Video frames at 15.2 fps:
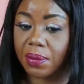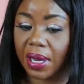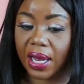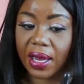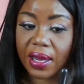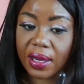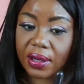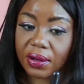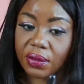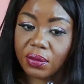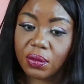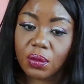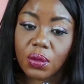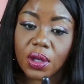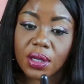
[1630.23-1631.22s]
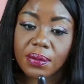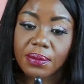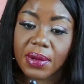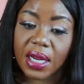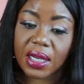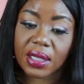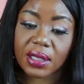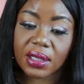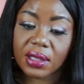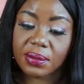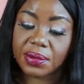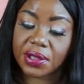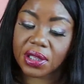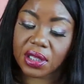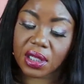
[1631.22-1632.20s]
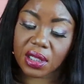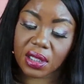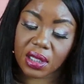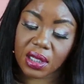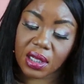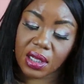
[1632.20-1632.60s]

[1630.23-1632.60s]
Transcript: buy one MAC lipstick.